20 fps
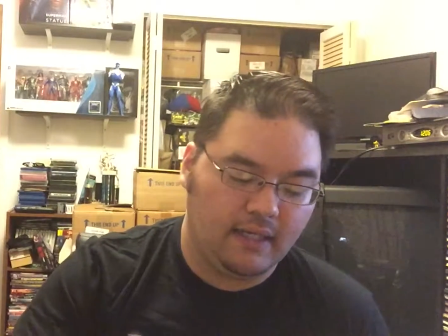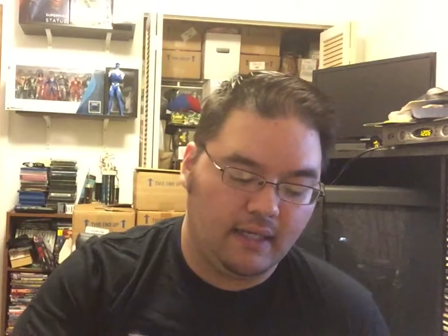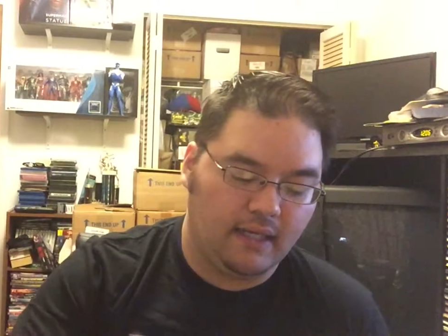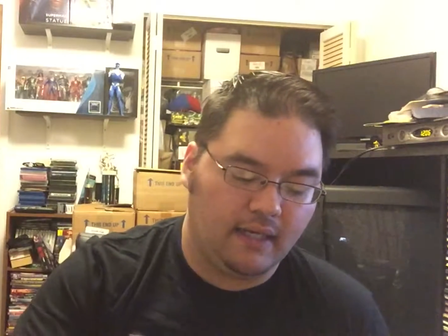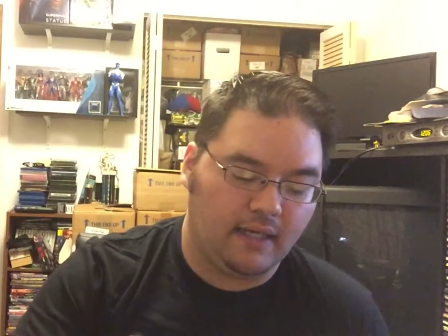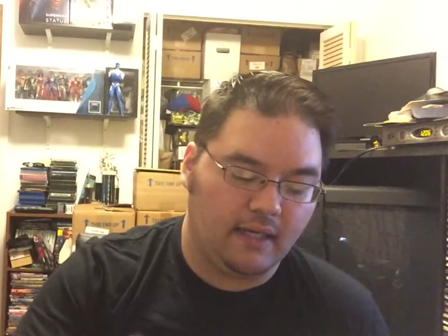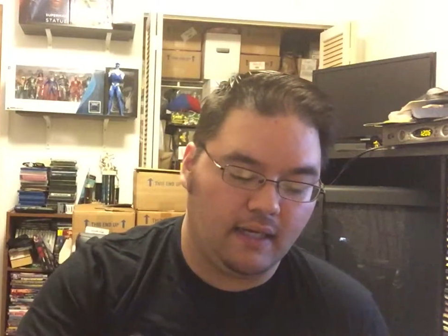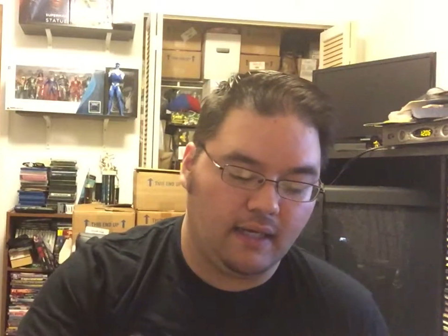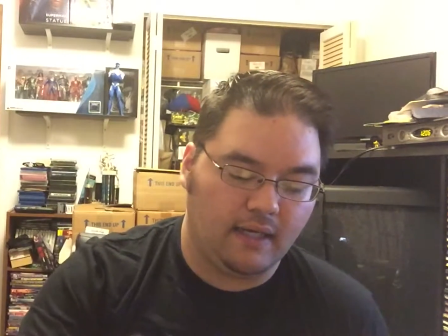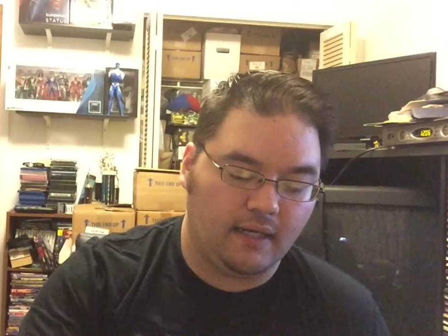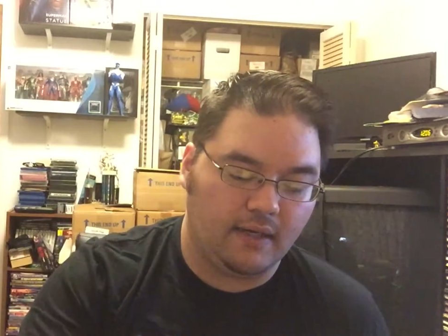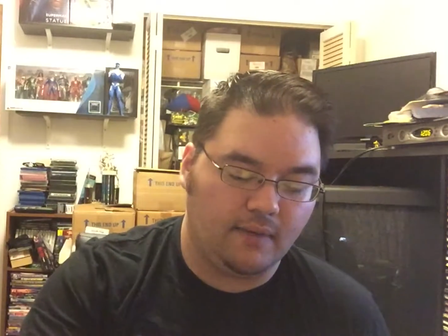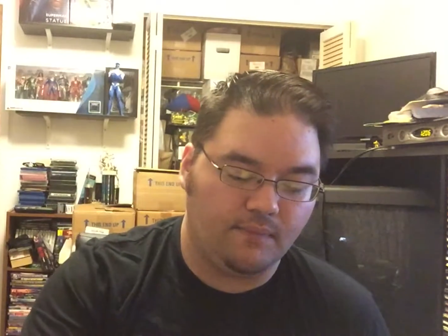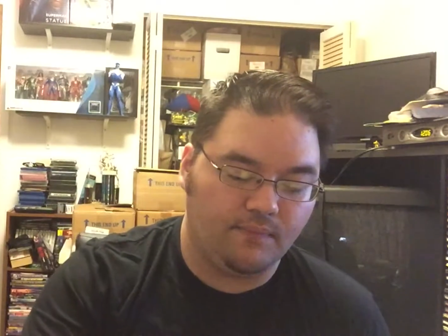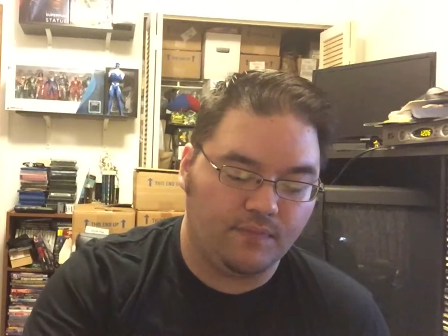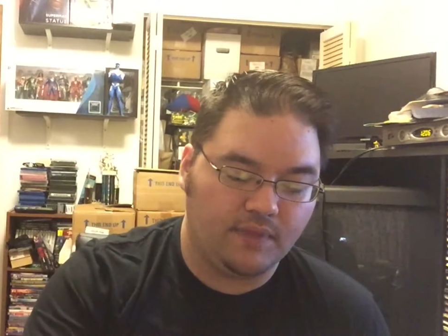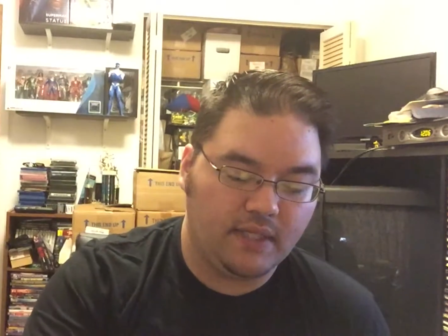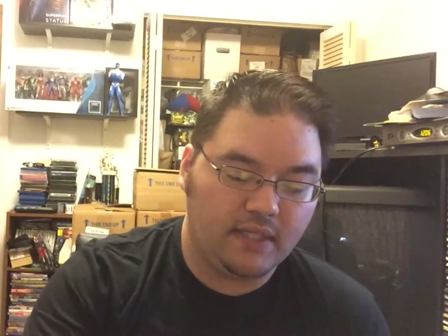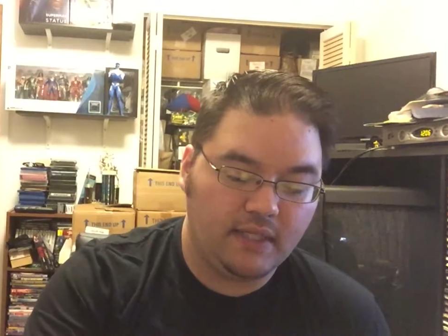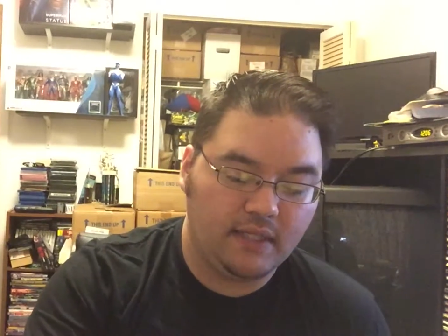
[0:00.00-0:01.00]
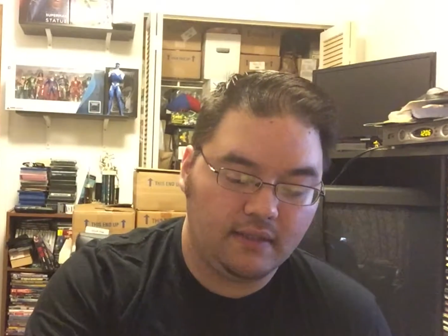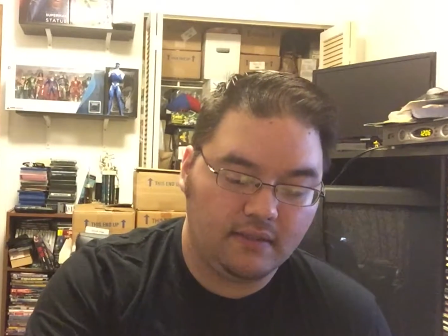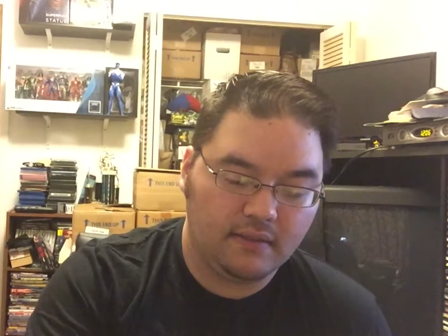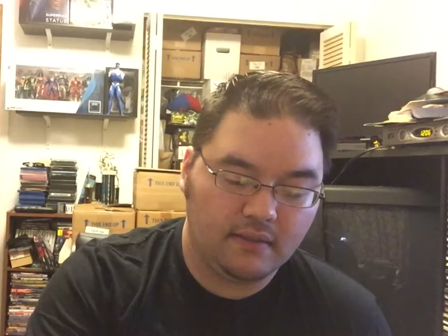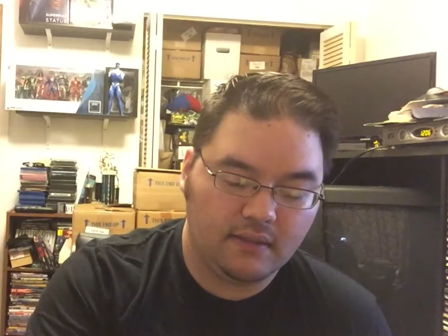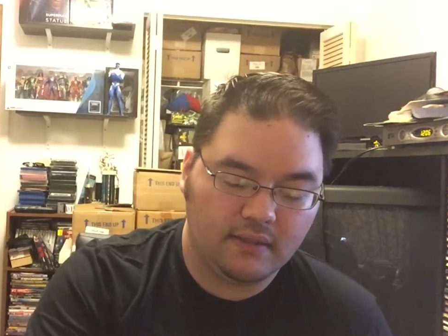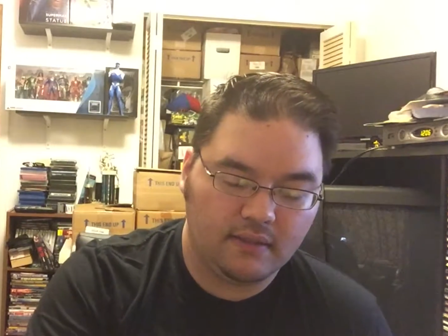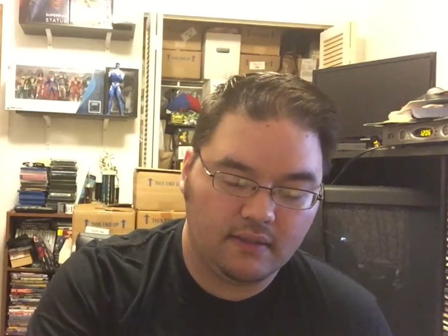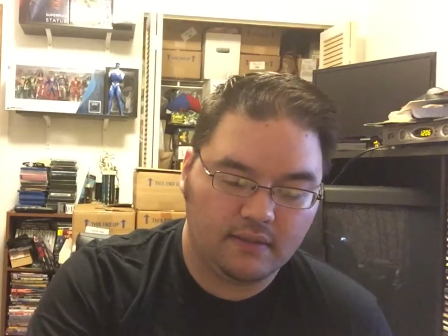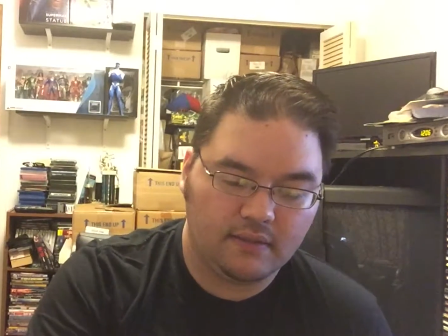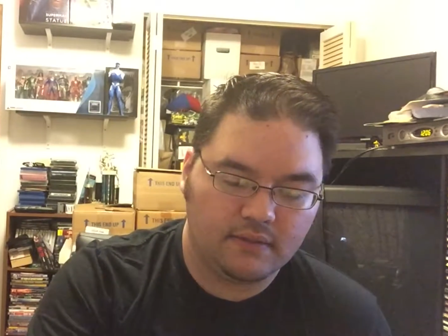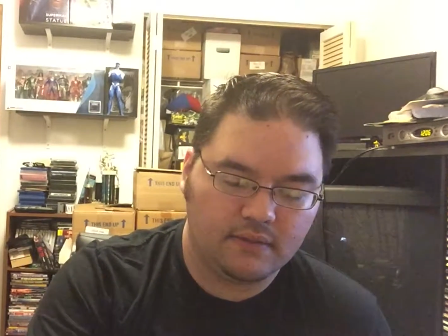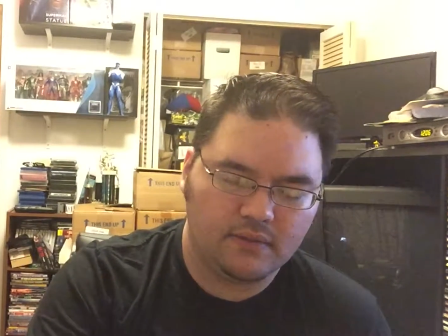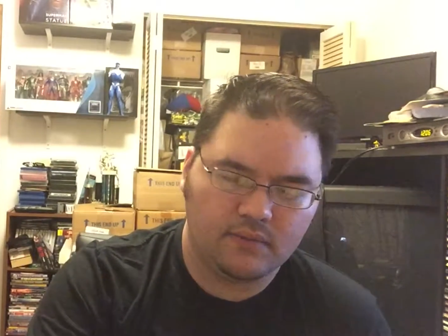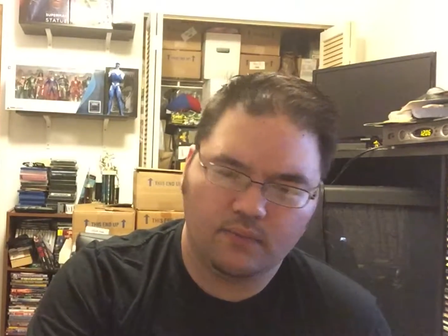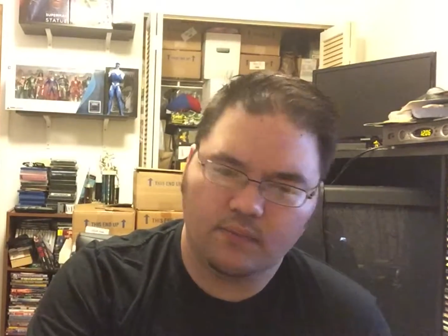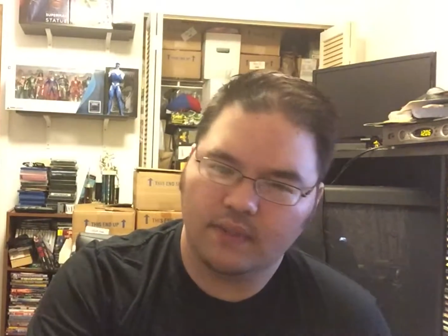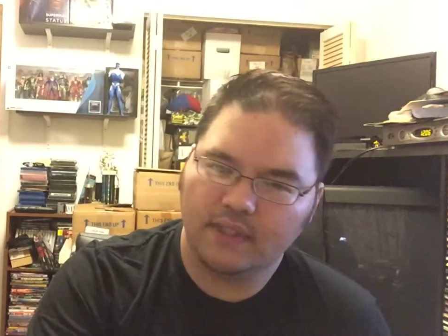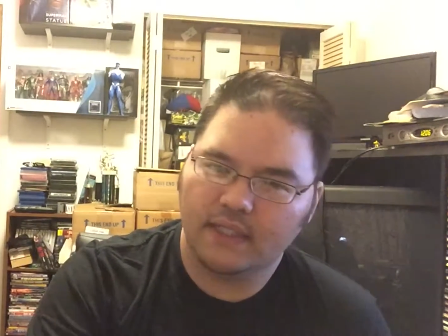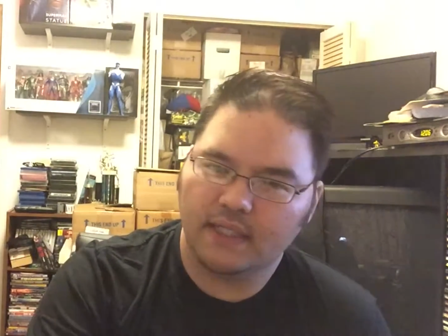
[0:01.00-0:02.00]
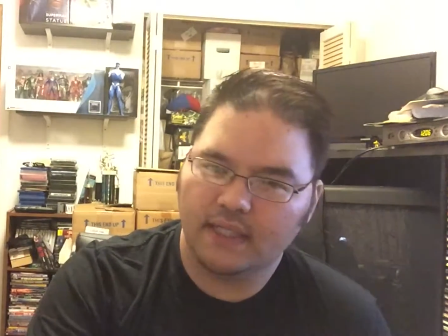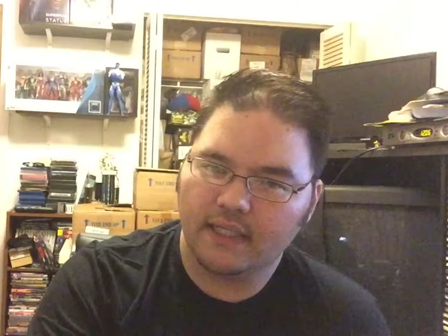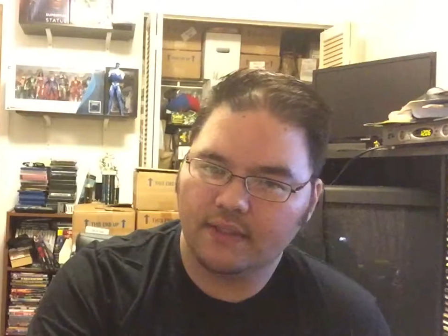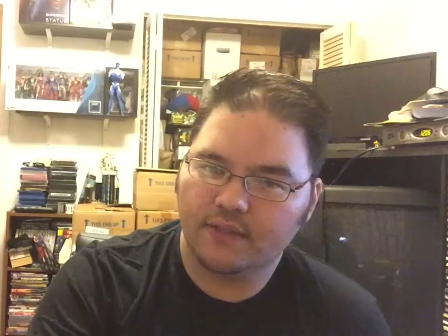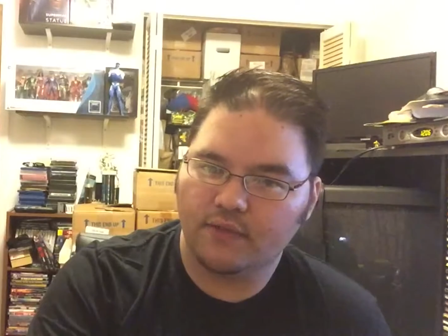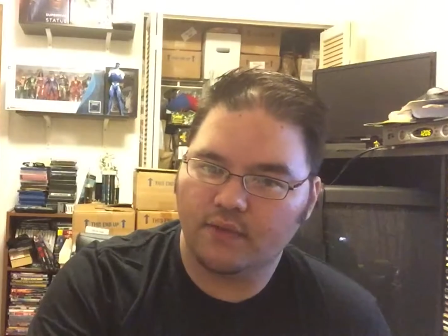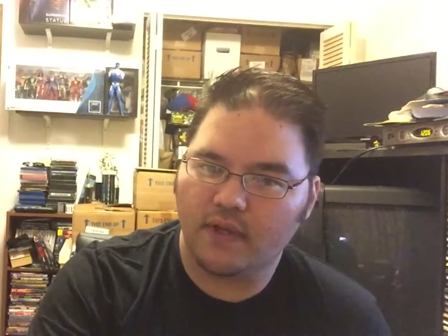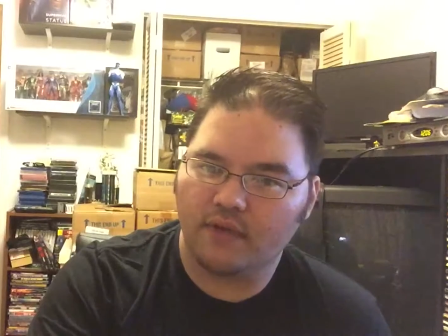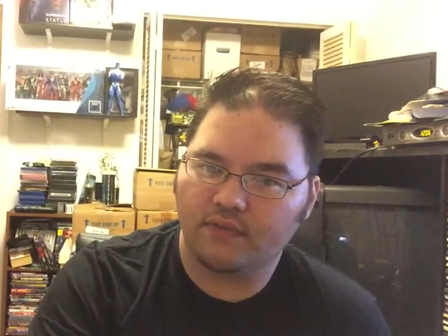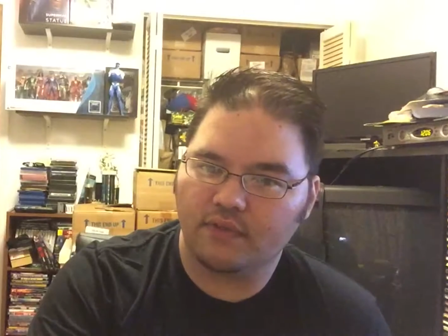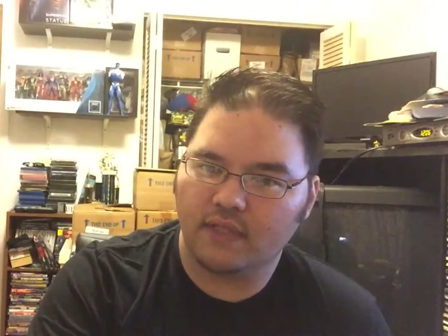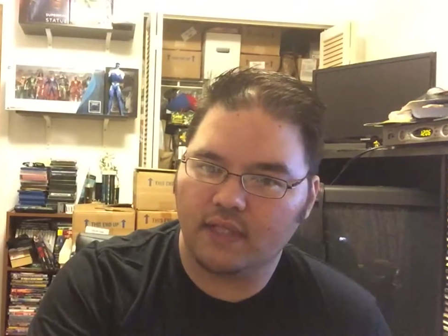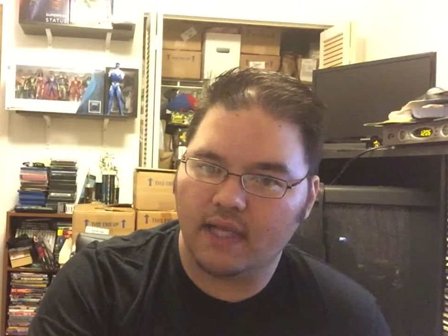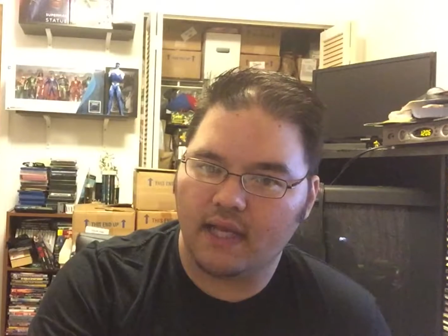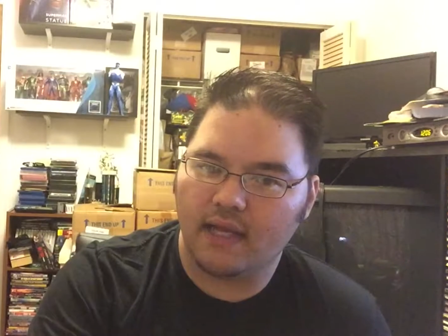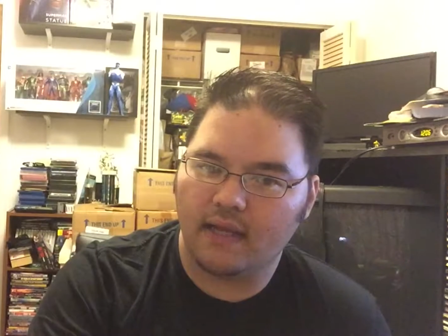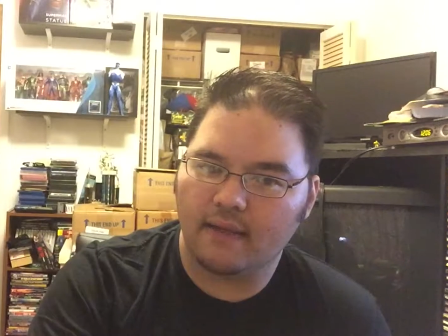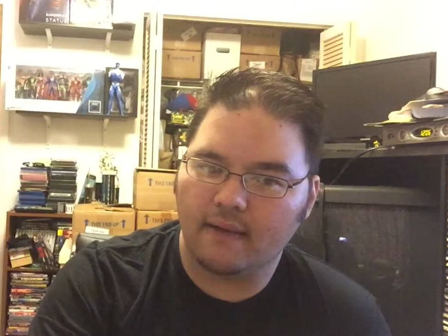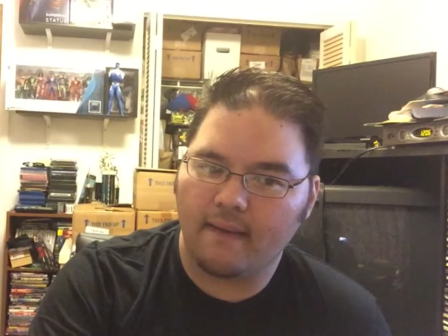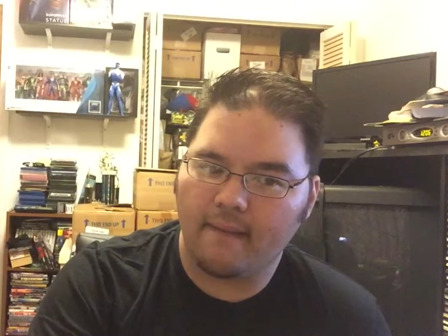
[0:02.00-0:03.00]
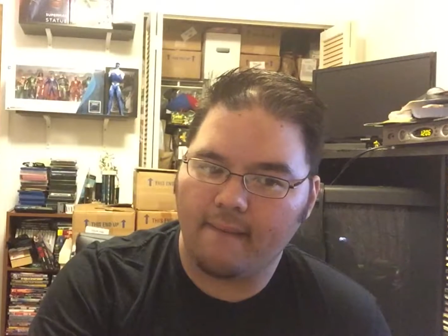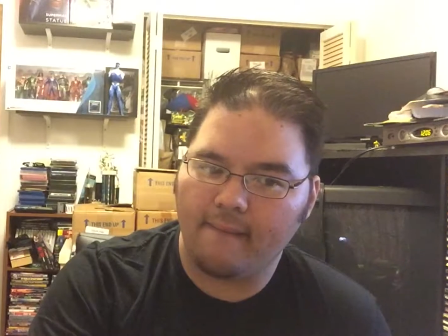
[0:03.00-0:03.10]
Then what did I do after that?